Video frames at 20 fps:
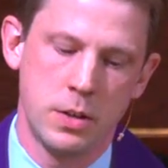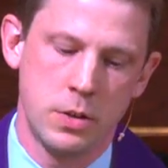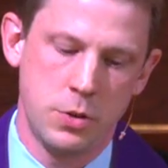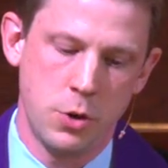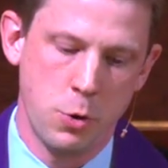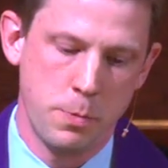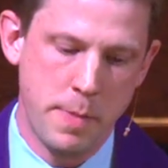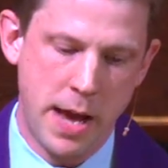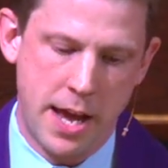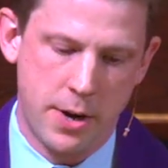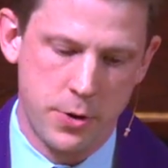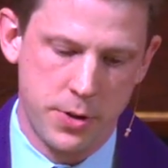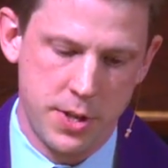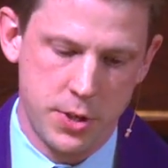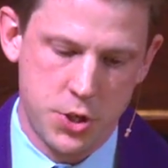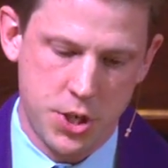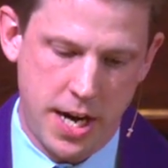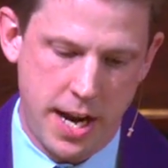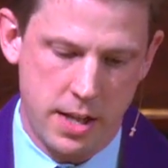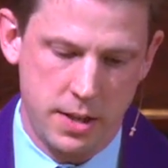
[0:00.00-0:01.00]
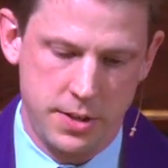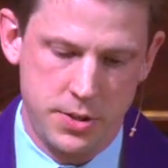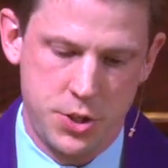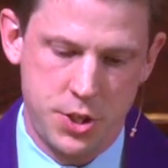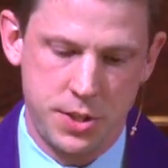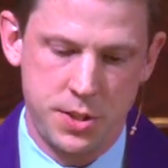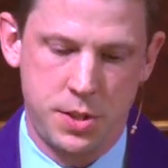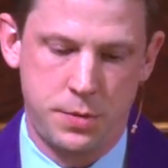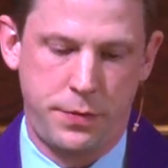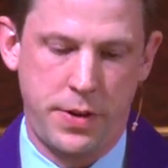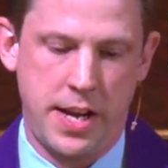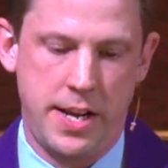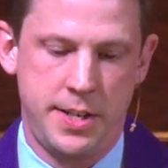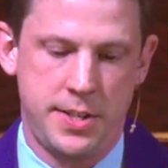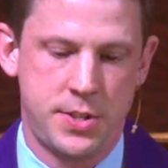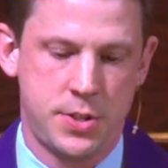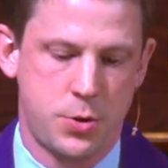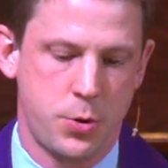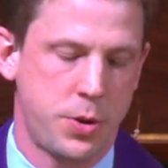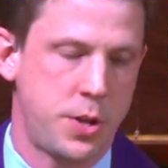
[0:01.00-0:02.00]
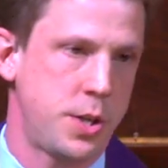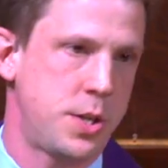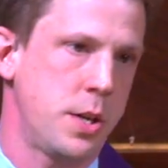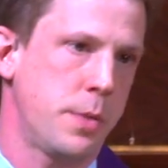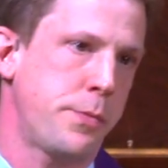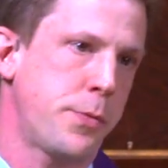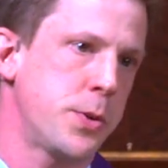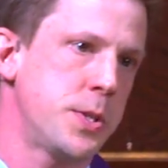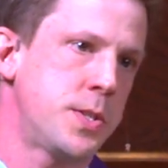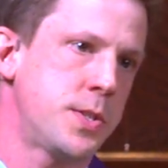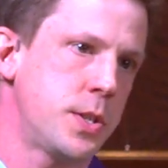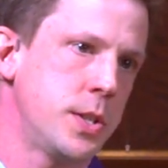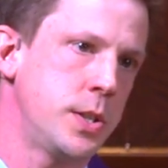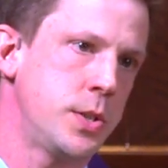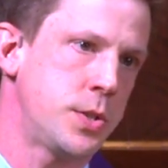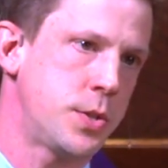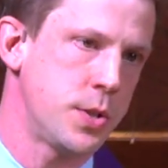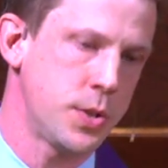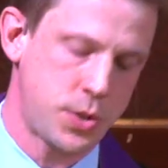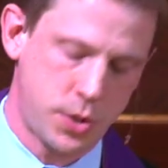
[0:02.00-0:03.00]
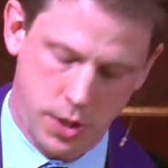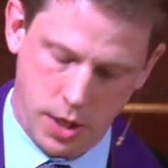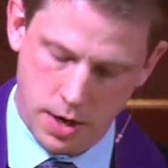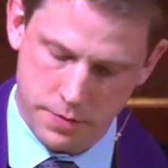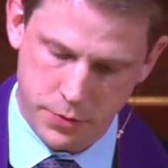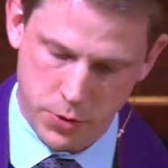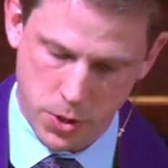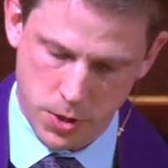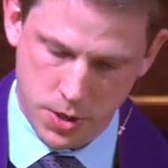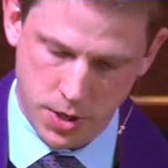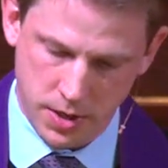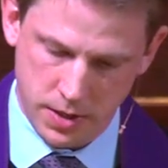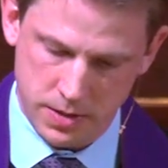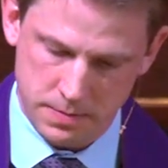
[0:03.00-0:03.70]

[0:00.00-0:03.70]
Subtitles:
no matter the challenges faced or the differences discovered?